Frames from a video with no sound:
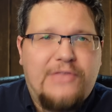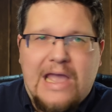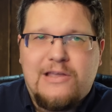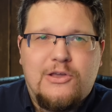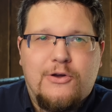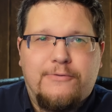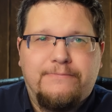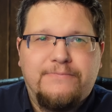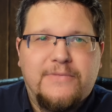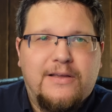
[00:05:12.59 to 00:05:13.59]
Thank you.
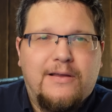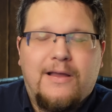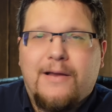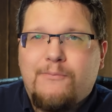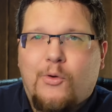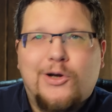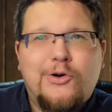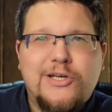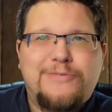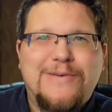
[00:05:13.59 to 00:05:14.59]
More
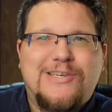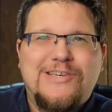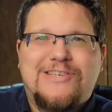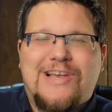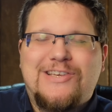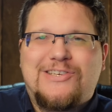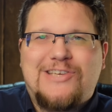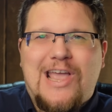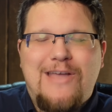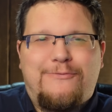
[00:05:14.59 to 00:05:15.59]
Christmases
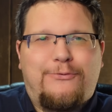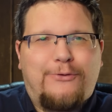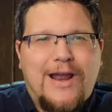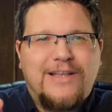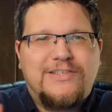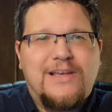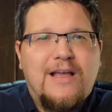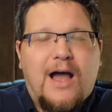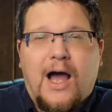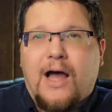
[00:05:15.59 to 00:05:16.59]
saved, friends.
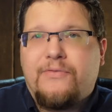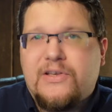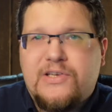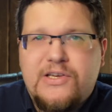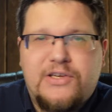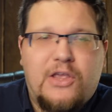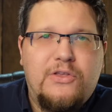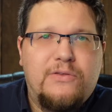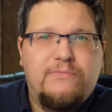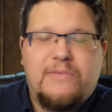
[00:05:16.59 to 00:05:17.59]
Uh, this is...
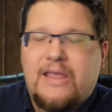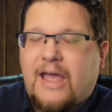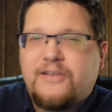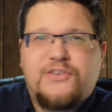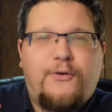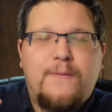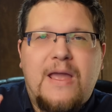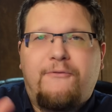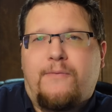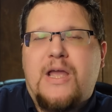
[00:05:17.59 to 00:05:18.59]
That's from
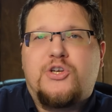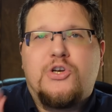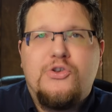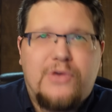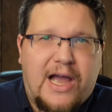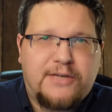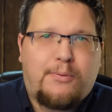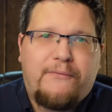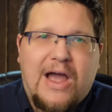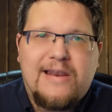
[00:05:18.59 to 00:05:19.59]
information you guys
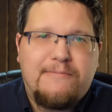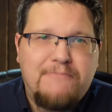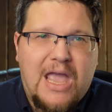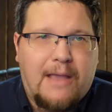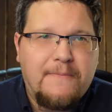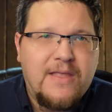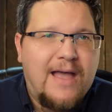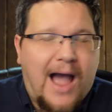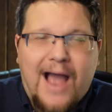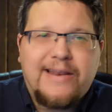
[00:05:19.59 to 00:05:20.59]
provided me.
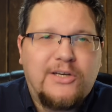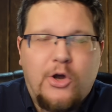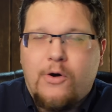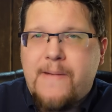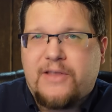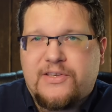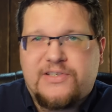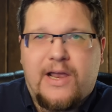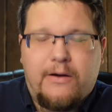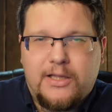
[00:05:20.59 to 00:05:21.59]
I didn't know about the
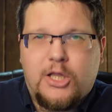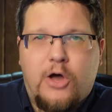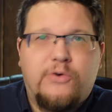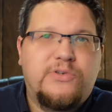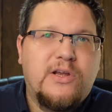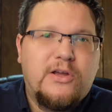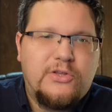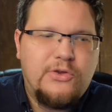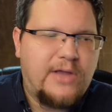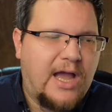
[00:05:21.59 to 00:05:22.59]
sale at Lowe's.
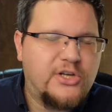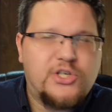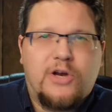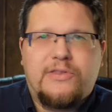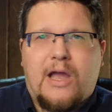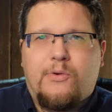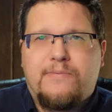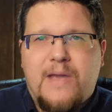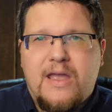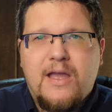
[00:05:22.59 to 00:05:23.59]
You guys shared that
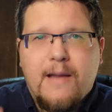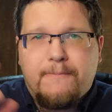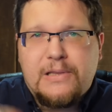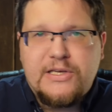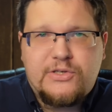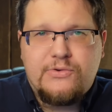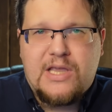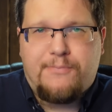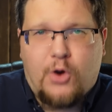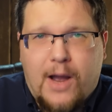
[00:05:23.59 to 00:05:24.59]
with me. Please do
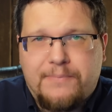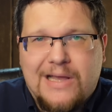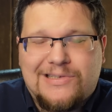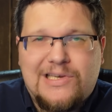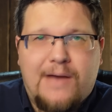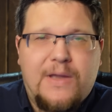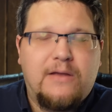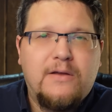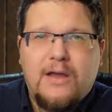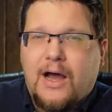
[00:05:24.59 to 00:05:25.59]
keep your updates
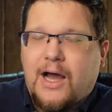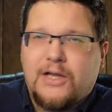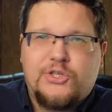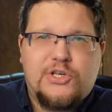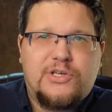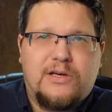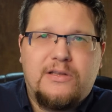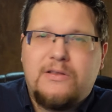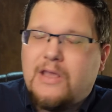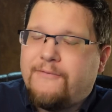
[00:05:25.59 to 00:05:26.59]
coming. Uh, just
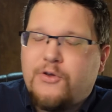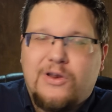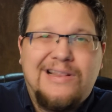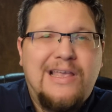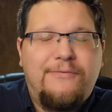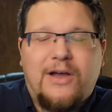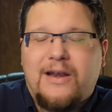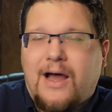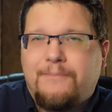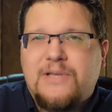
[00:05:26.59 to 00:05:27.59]
if you leave
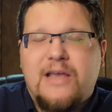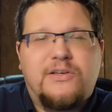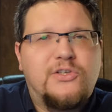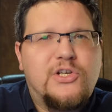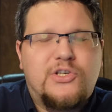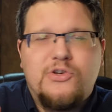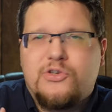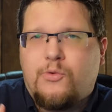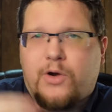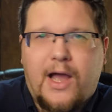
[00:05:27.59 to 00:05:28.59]
an update, just
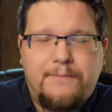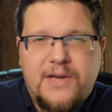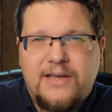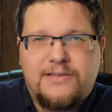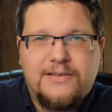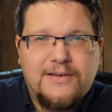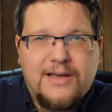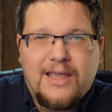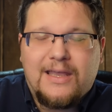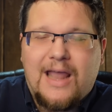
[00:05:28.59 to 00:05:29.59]
use the word update
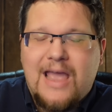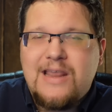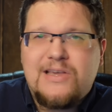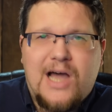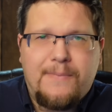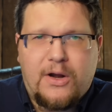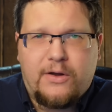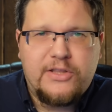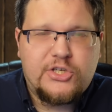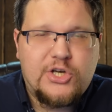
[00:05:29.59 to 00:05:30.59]
in any comment
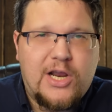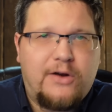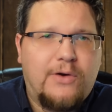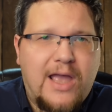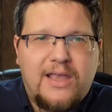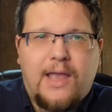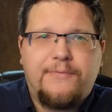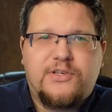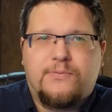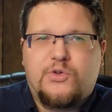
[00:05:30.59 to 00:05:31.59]
on this channel and give
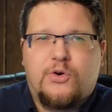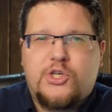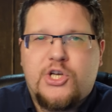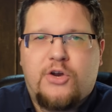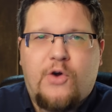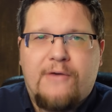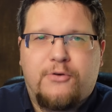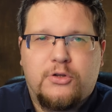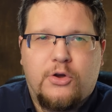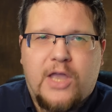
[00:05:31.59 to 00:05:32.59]
us some sort of
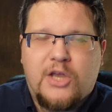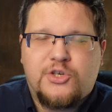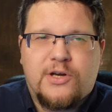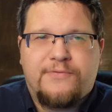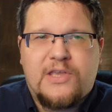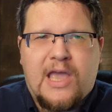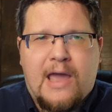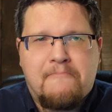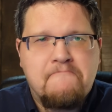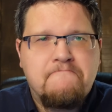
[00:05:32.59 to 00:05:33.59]
geographical location if you
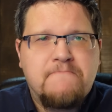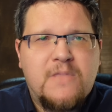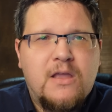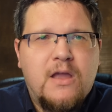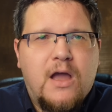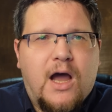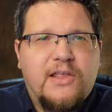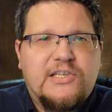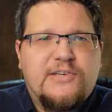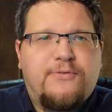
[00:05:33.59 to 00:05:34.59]
can. Uh,
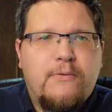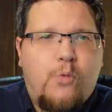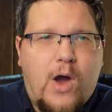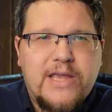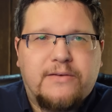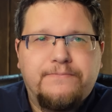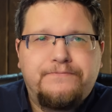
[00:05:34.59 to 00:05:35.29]
this is from White.